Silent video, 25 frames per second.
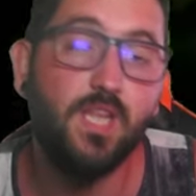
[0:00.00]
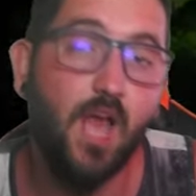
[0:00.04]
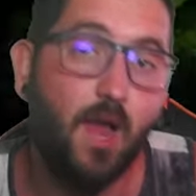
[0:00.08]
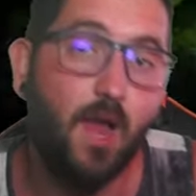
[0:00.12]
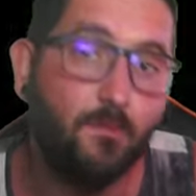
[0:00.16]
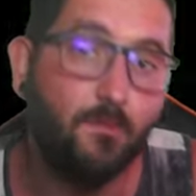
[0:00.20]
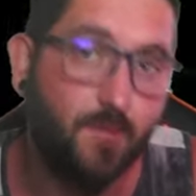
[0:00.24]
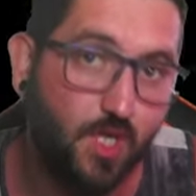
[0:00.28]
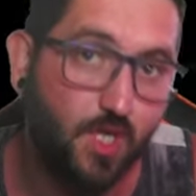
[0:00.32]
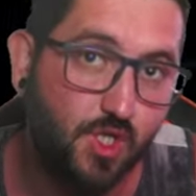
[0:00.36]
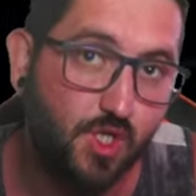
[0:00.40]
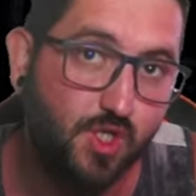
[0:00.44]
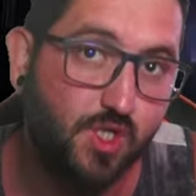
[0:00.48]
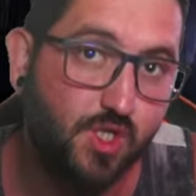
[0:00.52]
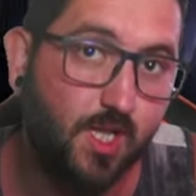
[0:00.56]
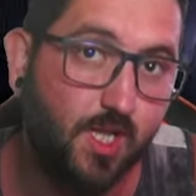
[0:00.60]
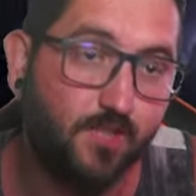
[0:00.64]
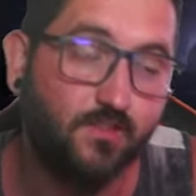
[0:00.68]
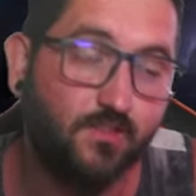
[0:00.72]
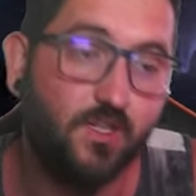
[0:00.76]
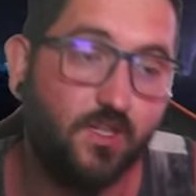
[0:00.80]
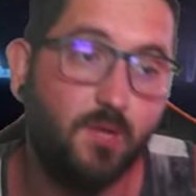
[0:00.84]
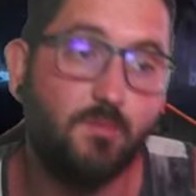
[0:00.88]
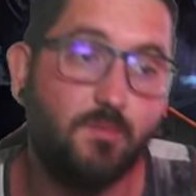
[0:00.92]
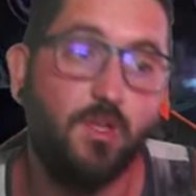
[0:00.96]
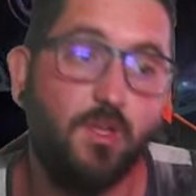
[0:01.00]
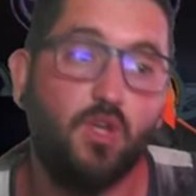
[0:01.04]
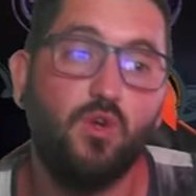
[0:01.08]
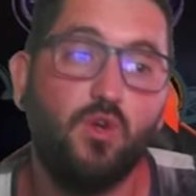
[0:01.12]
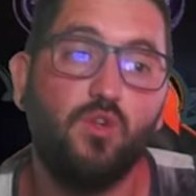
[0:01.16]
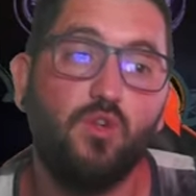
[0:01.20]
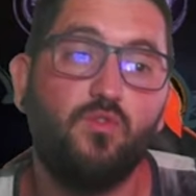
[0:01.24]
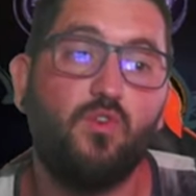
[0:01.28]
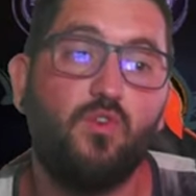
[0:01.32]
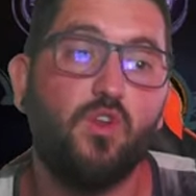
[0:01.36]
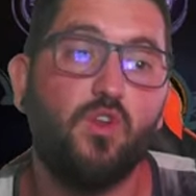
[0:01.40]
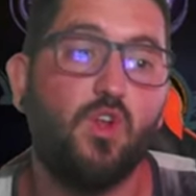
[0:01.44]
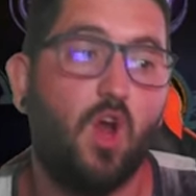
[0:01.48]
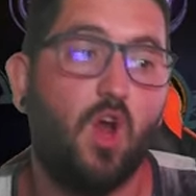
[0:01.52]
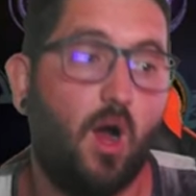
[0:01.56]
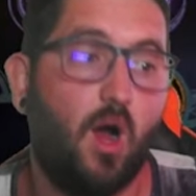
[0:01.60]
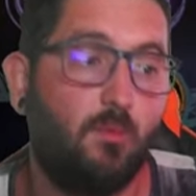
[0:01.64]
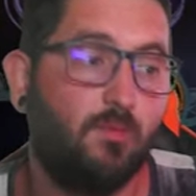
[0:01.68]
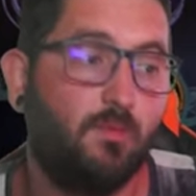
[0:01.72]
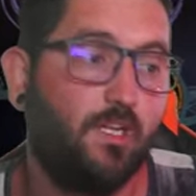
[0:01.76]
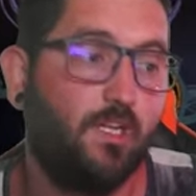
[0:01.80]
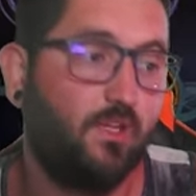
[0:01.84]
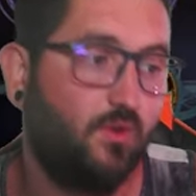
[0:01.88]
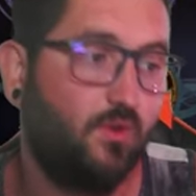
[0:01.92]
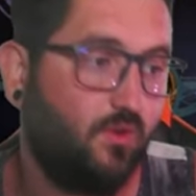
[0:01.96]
damage that's going to be good for Goblin,